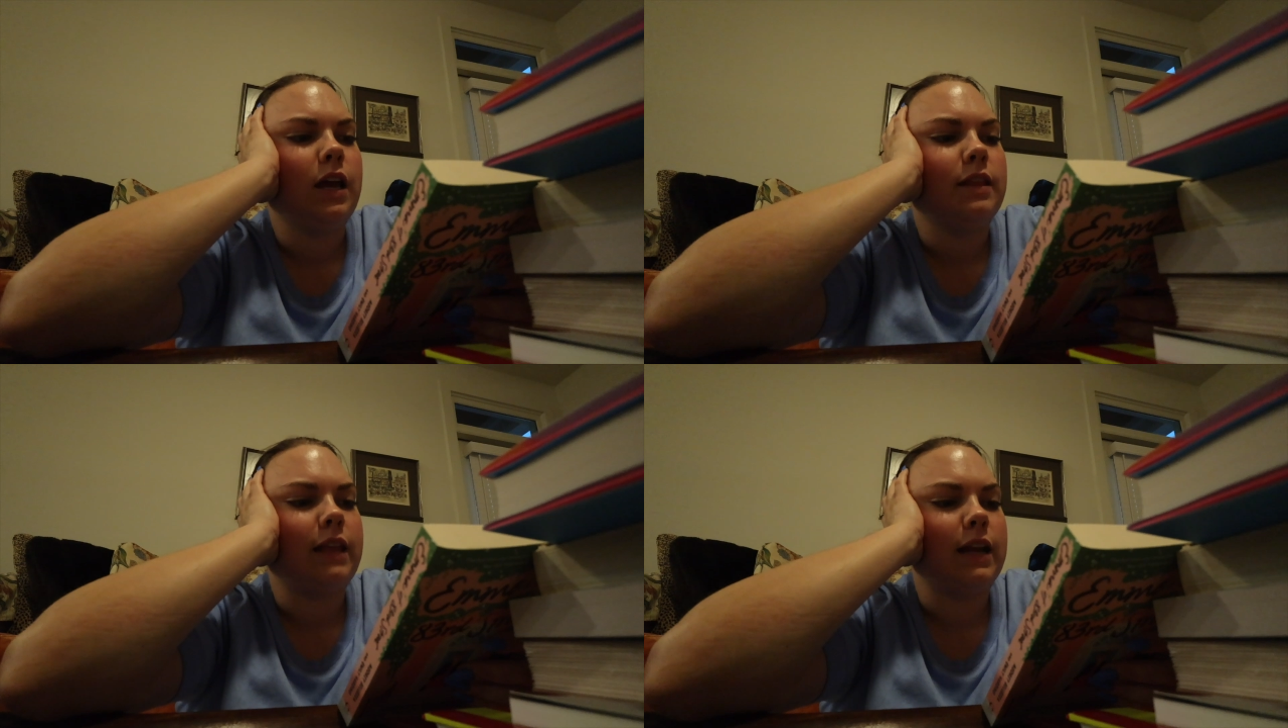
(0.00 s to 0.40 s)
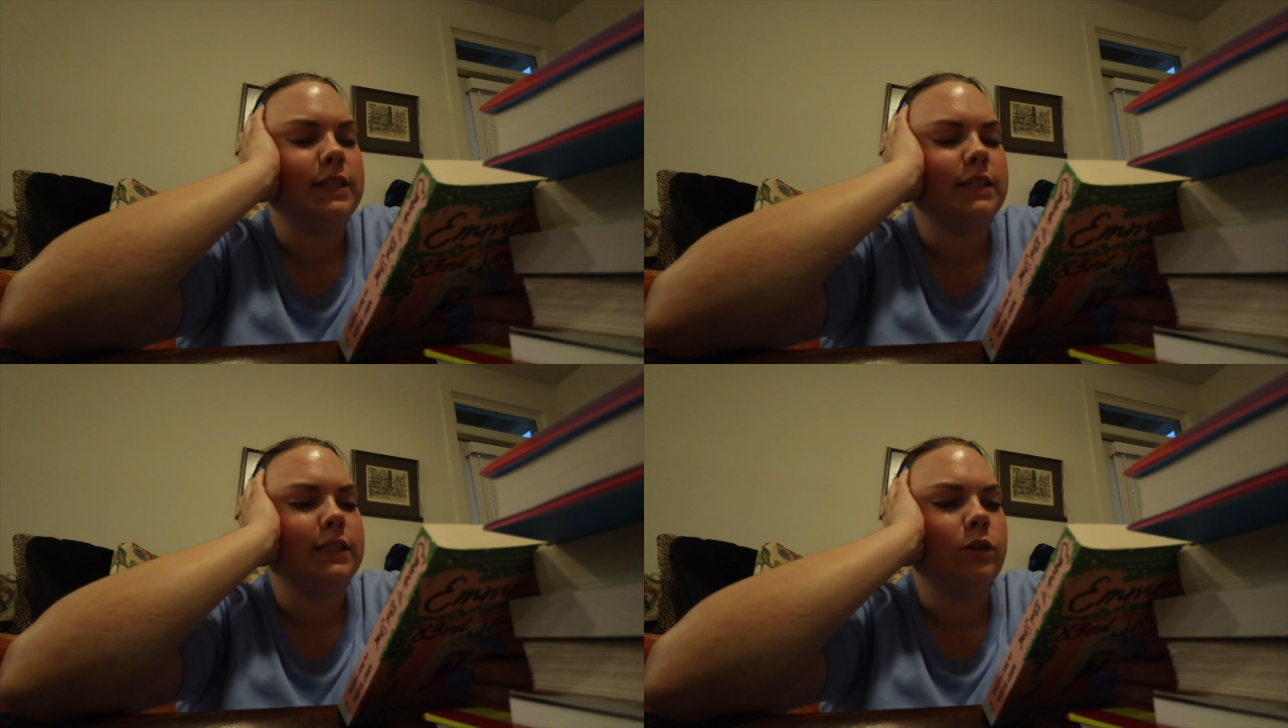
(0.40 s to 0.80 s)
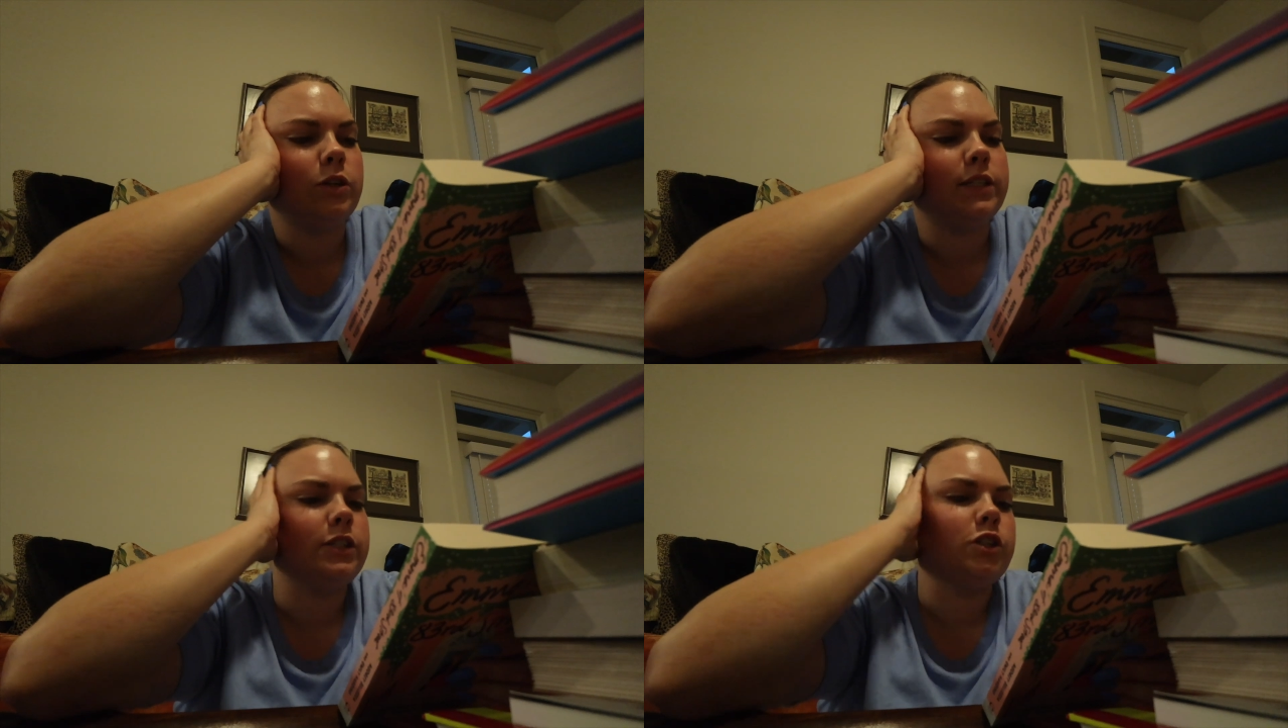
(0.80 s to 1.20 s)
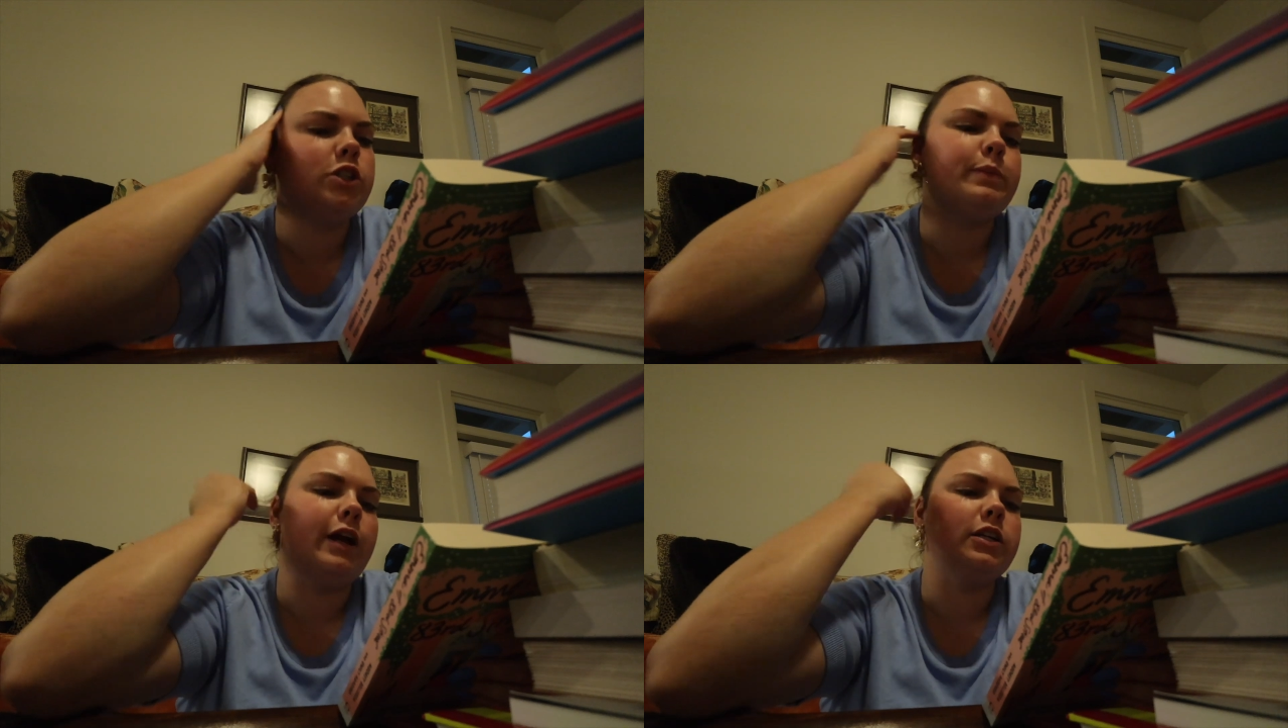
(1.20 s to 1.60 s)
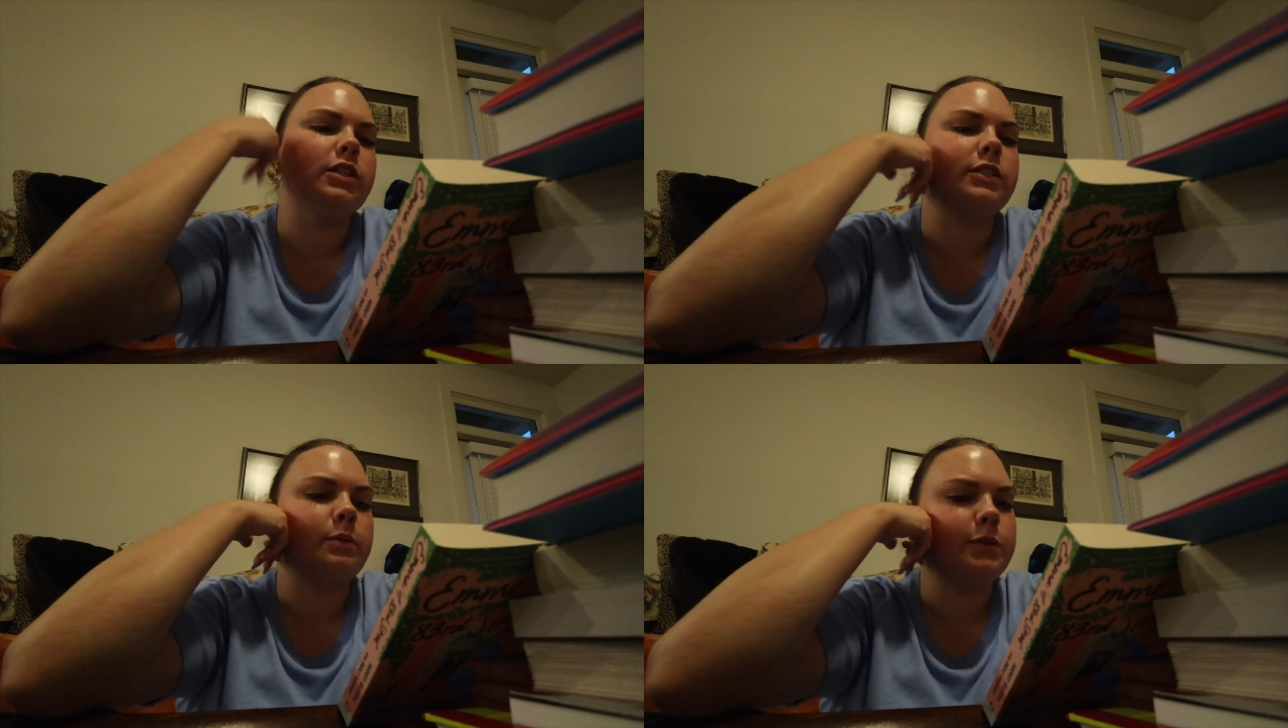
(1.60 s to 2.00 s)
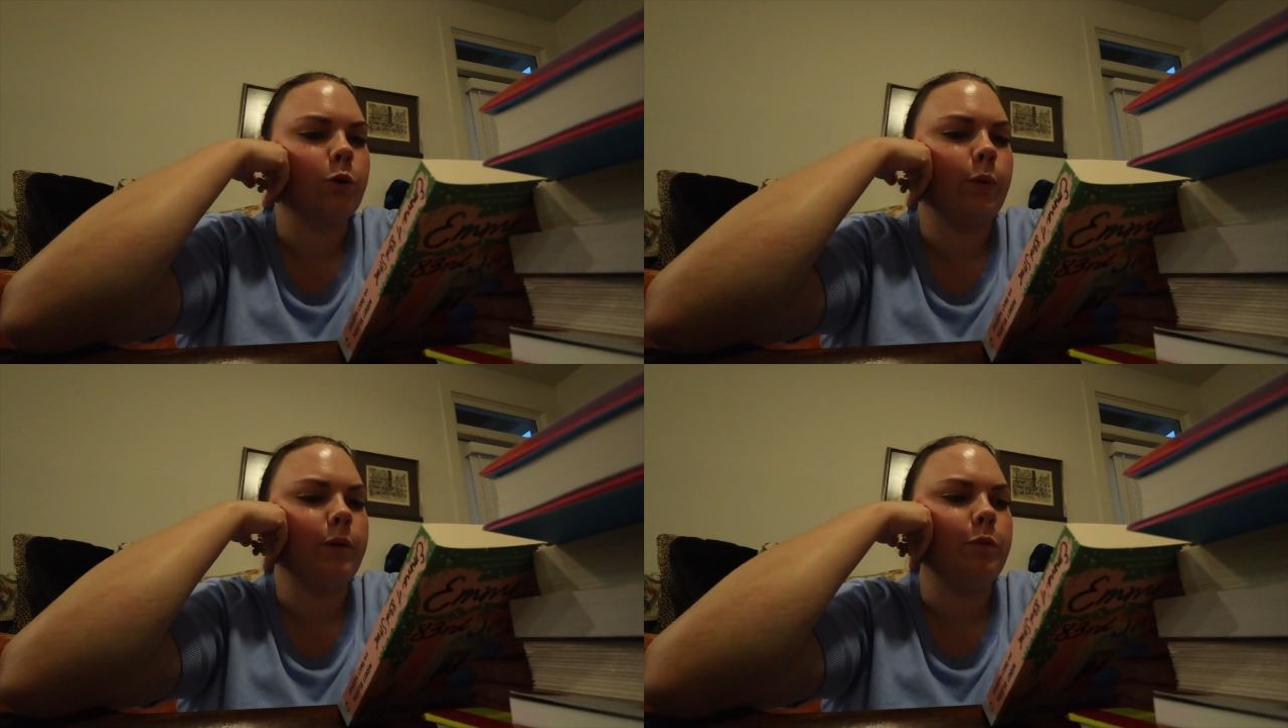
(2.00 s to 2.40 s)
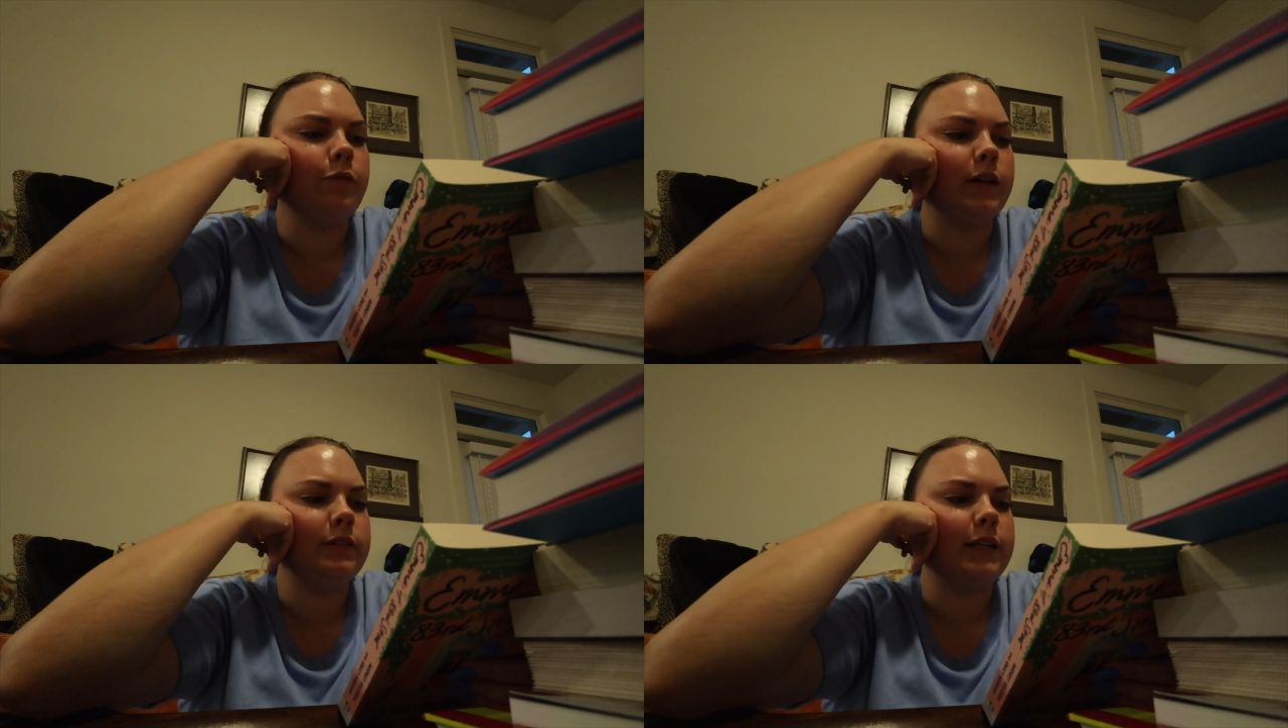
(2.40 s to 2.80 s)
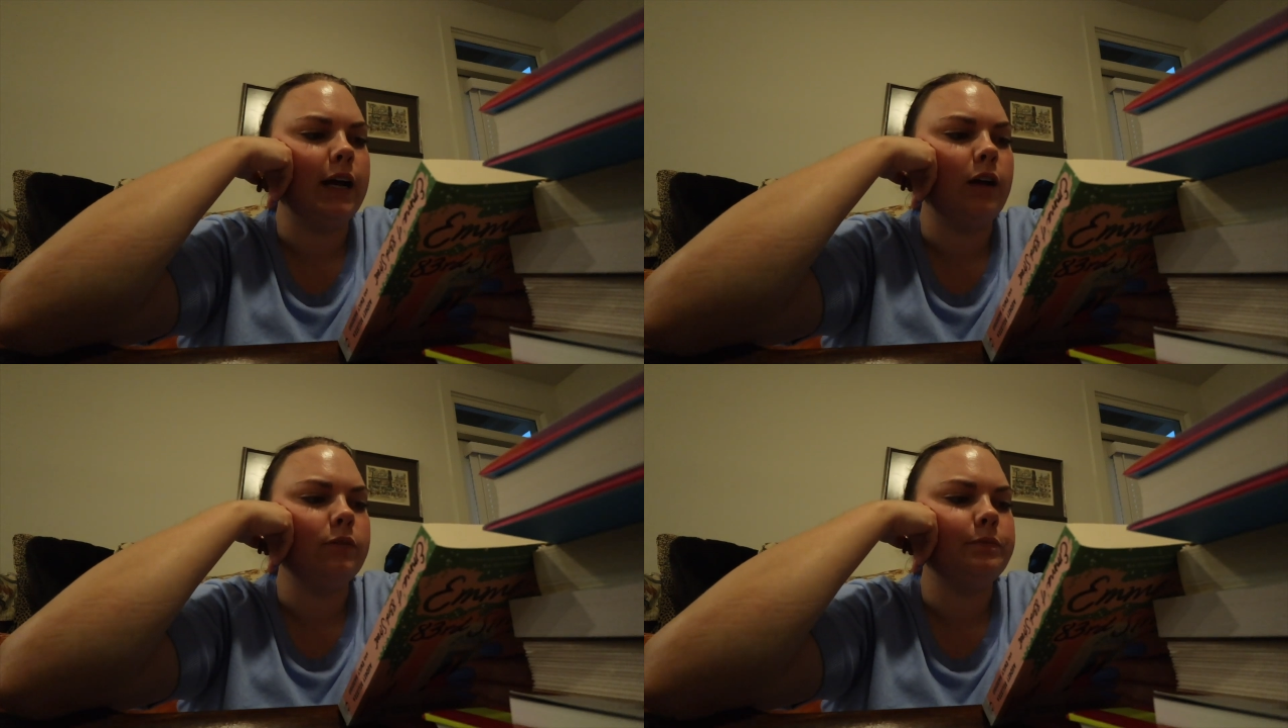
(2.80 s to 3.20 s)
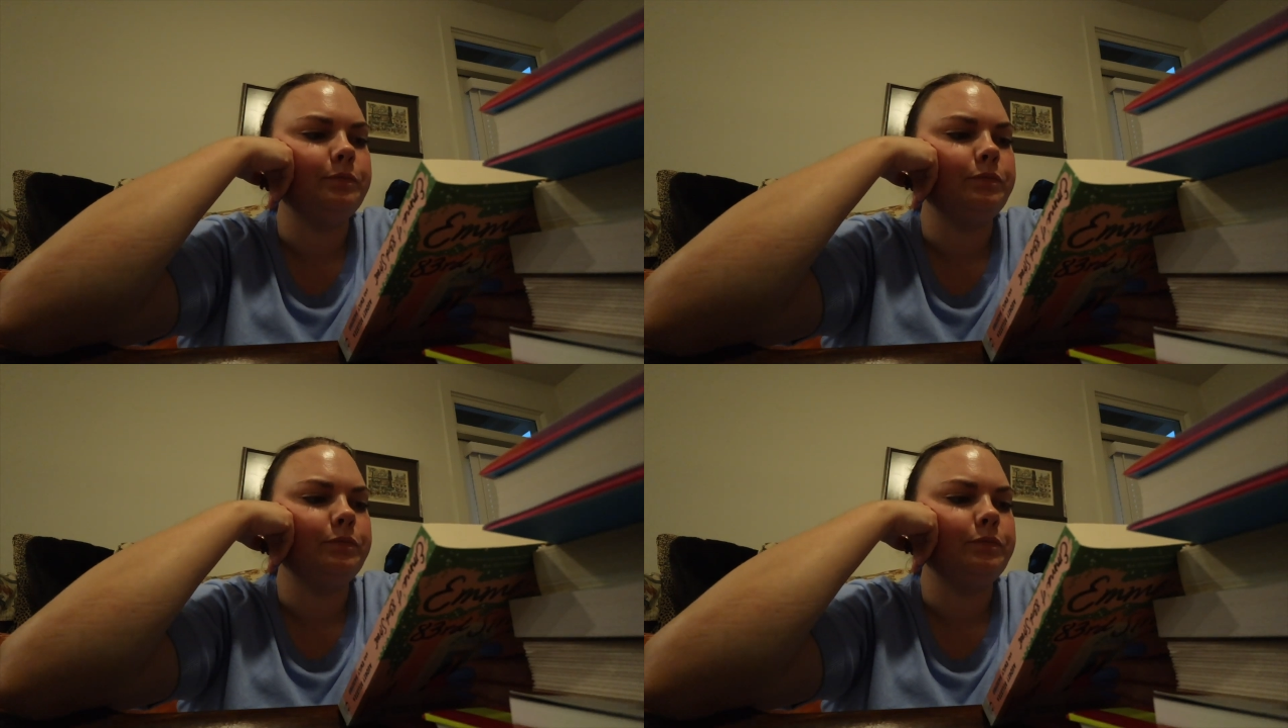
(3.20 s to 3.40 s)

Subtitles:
That is until her sister's marriage and subsequent move downtown.